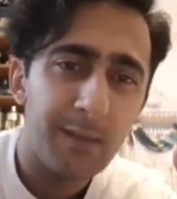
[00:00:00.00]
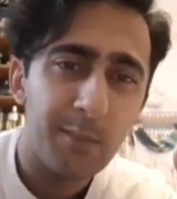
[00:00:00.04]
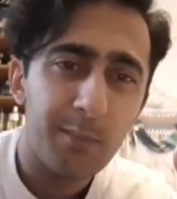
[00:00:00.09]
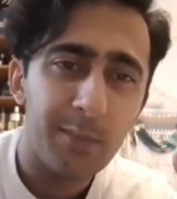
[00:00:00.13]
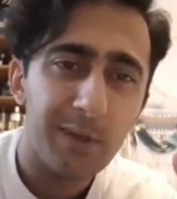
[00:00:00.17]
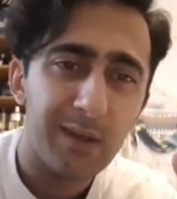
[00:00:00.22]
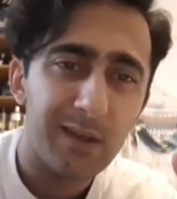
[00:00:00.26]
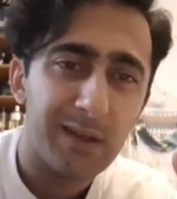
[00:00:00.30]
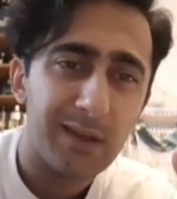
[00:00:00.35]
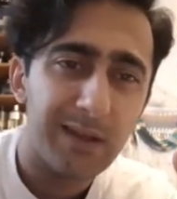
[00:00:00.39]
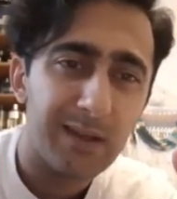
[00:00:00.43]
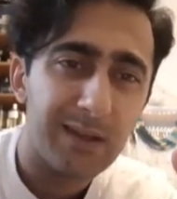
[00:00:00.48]

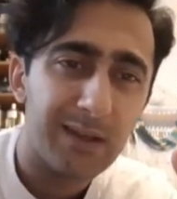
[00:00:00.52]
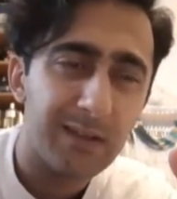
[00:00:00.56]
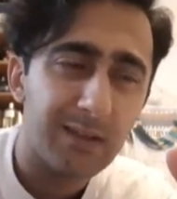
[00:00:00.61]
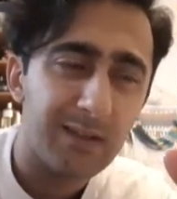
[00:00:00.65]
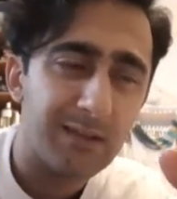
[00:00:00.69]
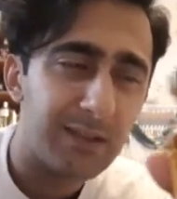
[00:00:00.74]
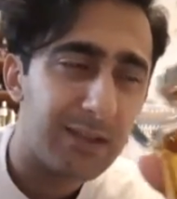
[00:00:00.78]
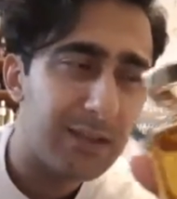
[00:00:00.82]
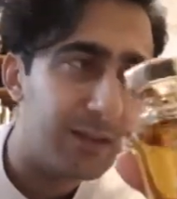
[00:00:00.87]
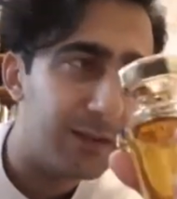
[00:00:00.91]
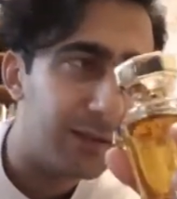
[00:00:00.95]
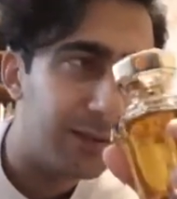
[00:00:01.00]
because
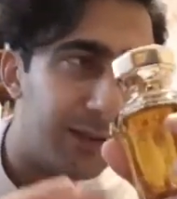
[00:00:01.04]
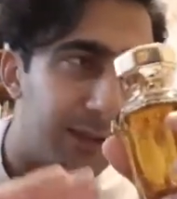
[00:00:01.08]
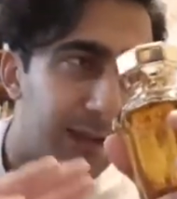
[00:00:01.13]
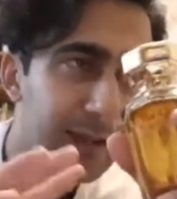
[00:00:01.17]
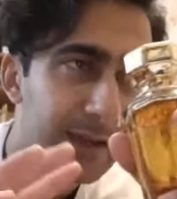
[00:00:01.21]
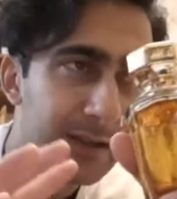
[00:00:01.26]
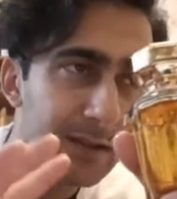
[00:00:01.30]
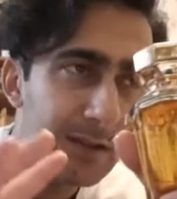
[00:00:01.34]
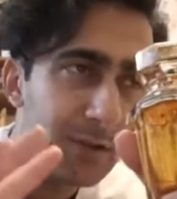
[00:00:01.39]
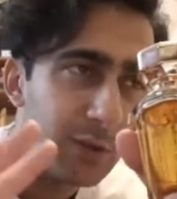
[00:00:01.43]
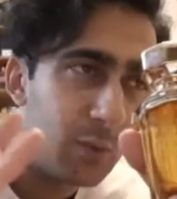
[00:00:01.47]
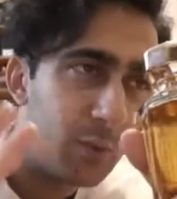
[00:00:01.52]
then you get
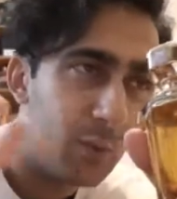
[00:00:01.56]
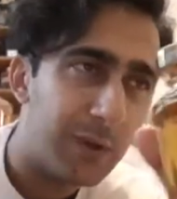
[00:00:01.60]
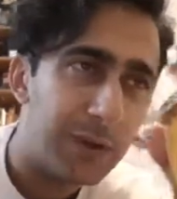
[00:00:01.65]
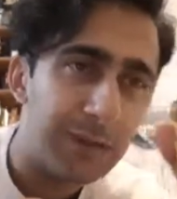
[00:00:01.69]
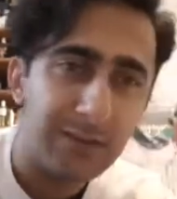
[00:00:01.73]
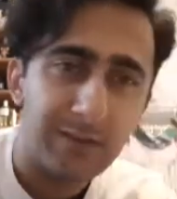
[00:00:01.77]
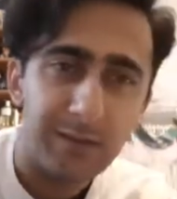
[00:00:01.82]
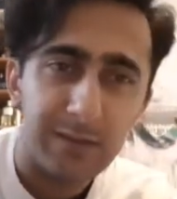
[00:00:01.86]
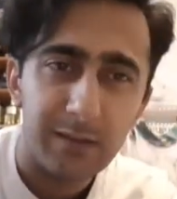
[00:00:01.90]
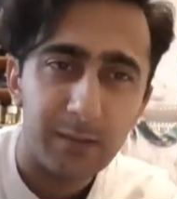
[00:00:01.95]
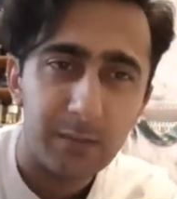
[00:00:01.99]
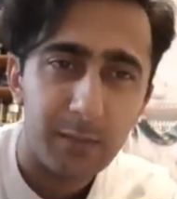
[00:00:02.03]
into
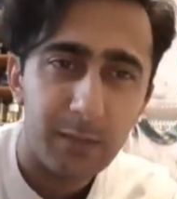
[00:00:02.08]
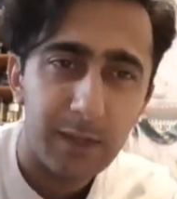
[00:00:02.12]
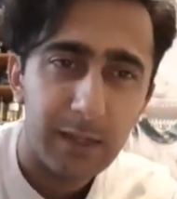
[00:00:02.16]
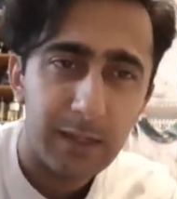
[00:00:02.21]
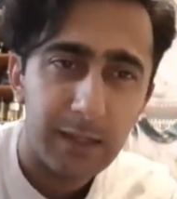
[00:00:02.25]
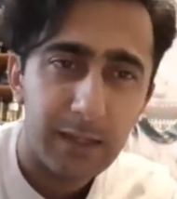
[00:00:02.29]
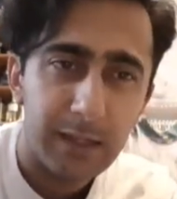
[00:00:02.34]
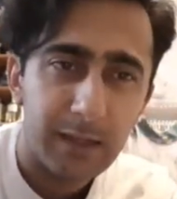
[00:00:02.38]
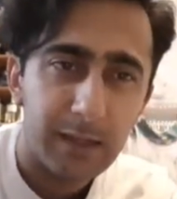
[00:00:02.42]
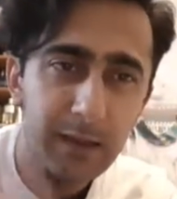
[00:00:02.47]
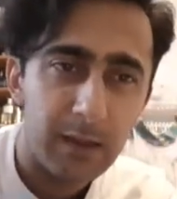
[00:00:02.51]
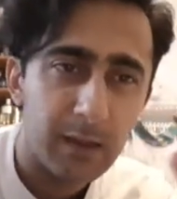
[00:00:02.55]
wasting
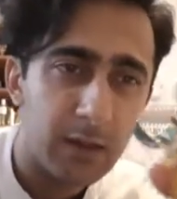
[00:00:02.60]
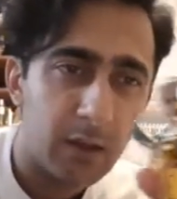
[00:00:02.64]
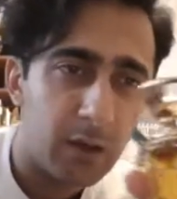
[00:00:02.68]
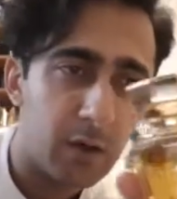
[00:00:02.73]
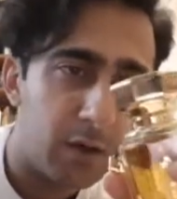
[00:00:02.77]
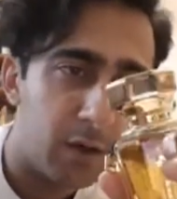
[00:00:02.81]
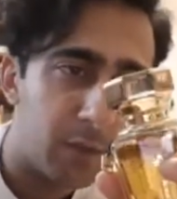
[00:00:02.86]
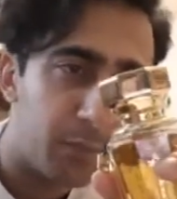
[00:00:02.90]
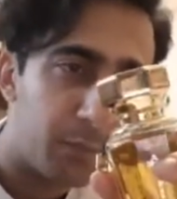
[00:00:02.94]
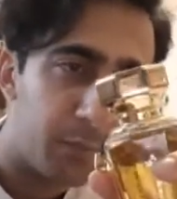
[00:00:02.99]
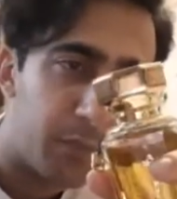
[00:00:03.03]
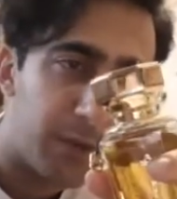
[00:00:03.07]
money
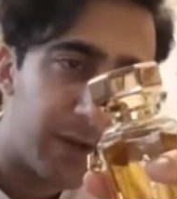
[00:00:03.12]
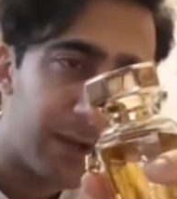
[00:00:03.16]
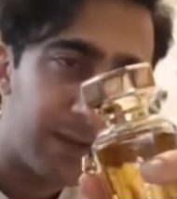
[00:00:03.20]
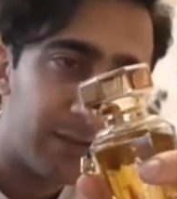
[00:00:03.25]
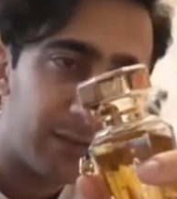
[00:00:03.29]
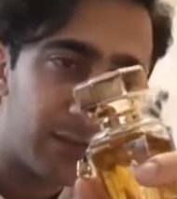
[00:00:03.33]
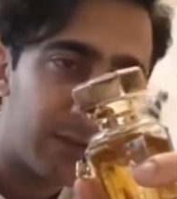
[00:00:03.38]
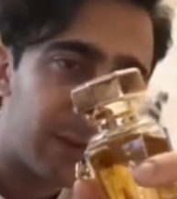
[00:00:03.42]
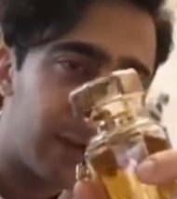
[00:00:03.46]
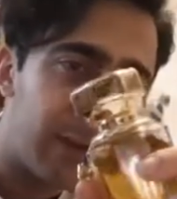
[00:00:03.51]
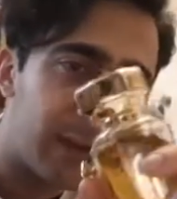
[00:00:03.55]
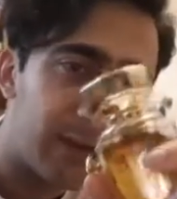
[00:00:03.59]
on
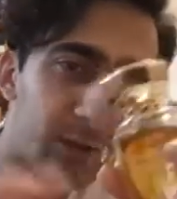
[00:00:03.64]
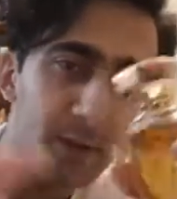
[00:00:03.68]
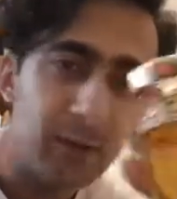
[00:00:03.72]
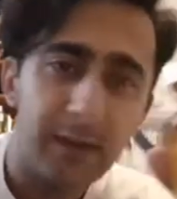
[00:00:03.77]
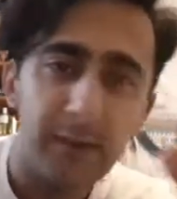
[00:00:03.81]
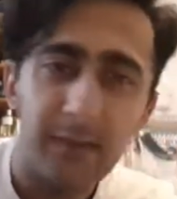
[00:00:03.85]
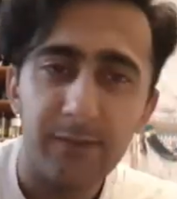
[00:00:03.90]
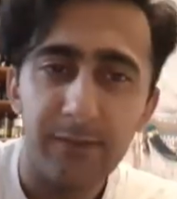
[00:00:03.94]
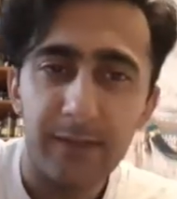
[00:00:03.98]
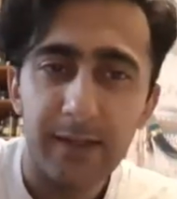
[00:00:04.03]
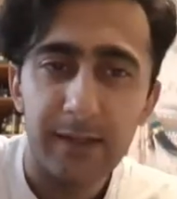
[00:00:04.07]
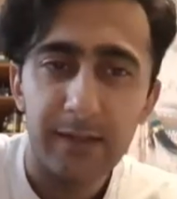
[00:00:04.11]
brands like Creed
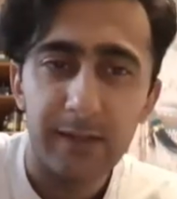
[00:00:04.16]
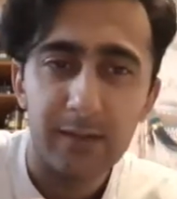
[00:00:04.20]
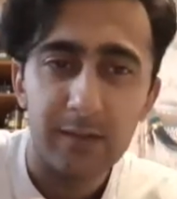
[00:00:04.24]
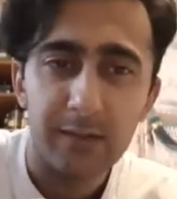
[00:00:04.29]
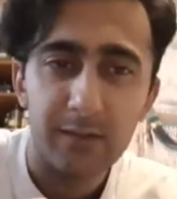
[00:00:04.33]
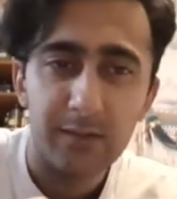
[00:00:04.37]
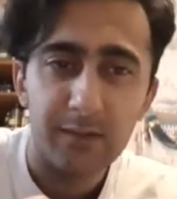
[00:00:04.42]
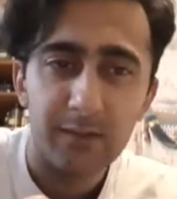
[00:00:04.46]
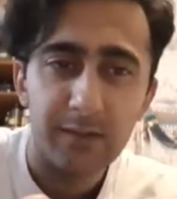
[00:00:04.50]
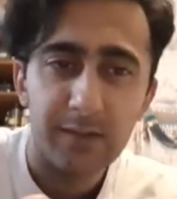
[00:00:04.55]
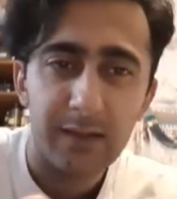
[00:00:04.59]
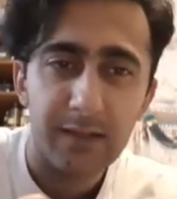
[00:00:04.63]

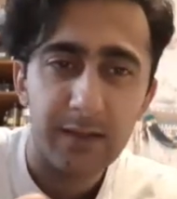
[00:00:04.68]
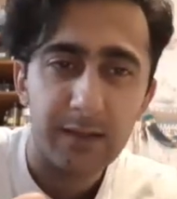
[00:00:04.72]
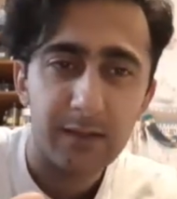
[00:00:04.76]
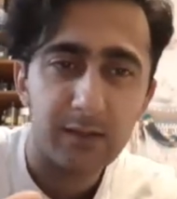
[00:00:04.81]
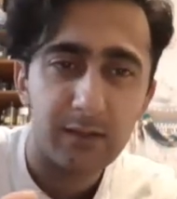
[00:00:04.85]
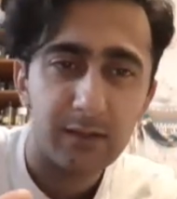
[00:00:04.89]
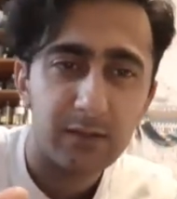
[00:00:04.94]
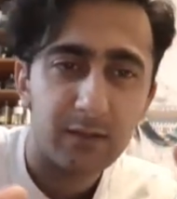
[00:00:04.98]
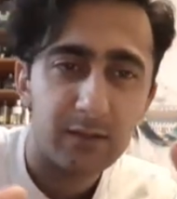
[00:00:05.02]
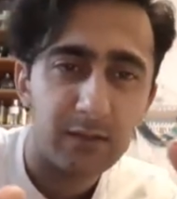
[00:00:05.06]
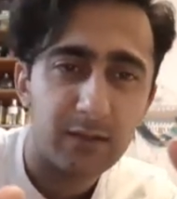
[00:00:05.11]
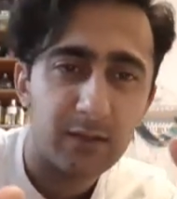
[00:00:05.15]
Aventus that are
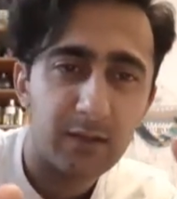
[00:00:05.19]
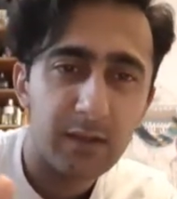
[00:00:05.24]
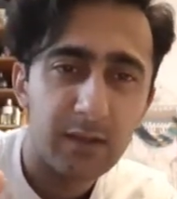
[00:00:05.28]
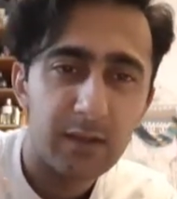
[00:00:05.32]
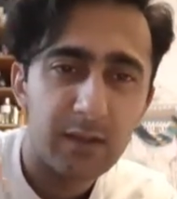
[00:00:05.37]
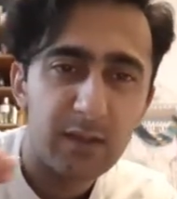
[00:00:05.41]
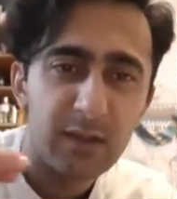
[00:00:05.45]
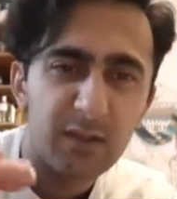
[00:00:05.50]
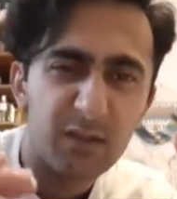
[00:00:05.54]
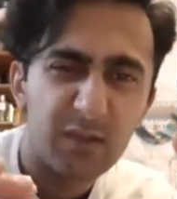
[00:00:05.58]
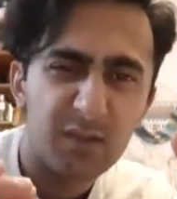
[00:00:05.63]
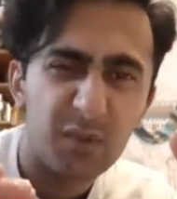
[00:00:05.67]
just
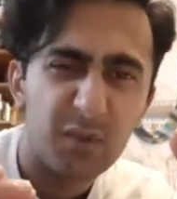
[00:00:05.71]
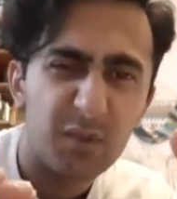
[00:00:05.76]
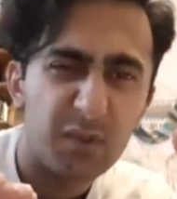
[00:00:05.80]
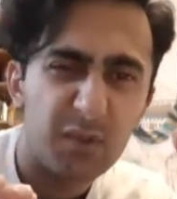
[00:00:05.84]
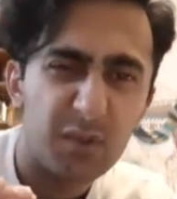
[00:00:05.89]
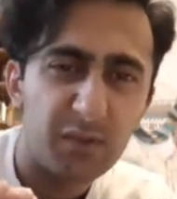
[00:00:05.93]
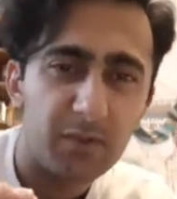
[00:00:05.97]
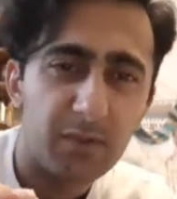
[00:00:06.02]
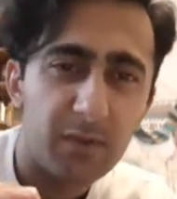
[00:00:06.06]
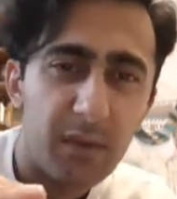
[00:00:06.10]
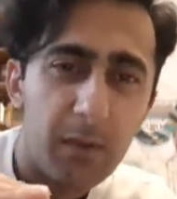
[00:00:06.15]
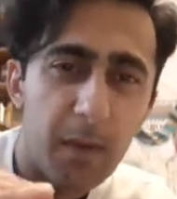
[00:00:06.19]
sort
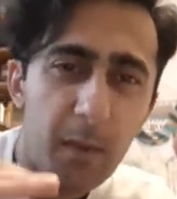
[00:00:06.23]
of